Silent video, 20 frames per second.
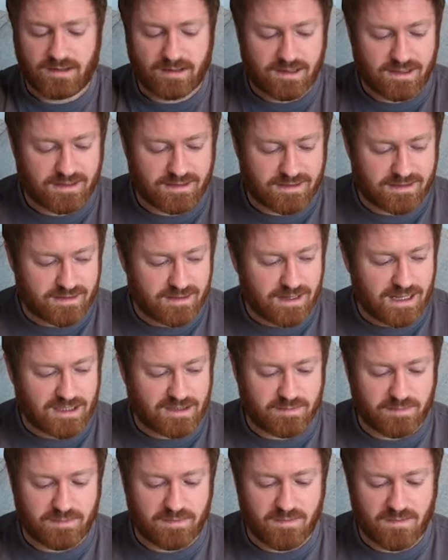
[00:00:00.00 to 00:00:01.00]
Because
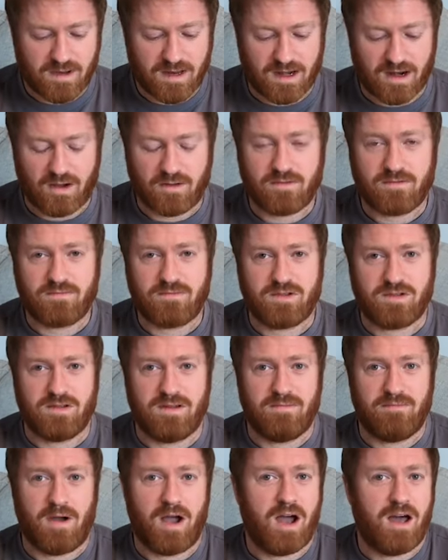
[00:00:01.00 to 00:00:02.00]
that's, you know,
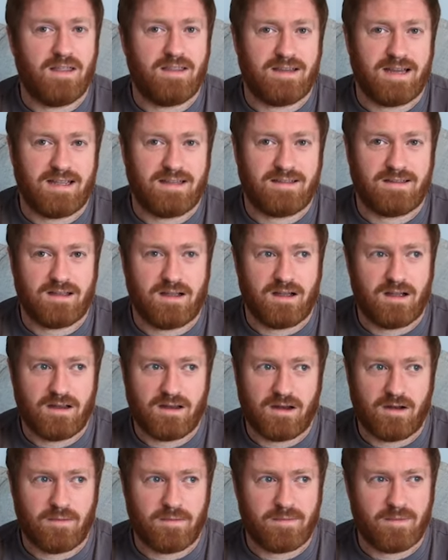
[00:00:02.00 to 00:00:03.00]
part of the Death Star,
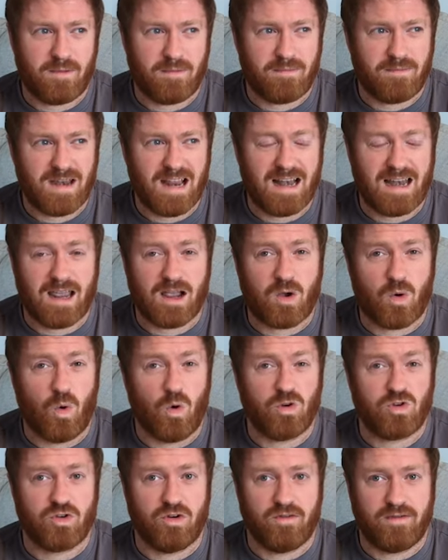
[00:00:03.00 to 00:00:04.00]
you know, nearly a
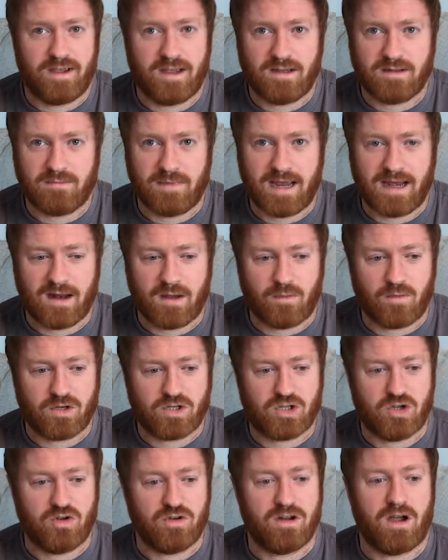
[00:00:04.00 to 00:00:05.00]
quarter of it is made up with
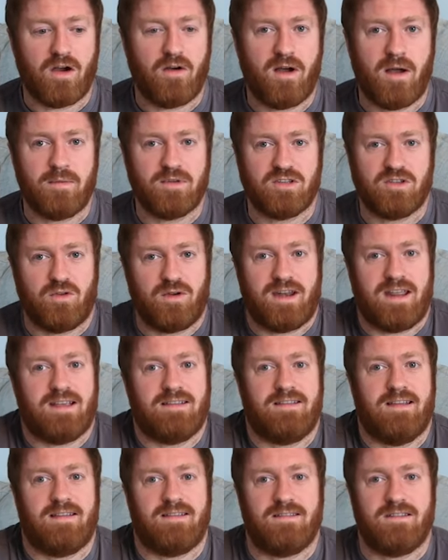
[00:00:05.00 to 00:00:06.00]
2 dioramas that already
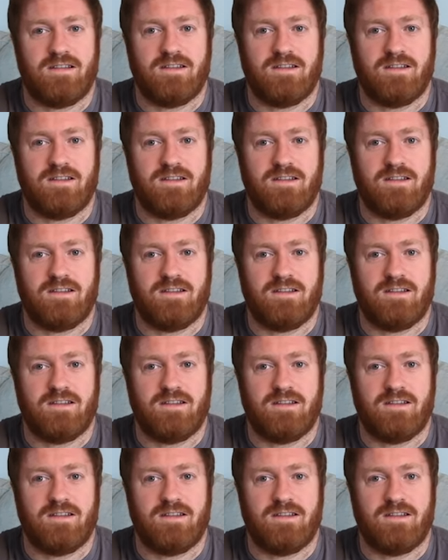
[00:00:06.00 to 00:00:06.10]
exist.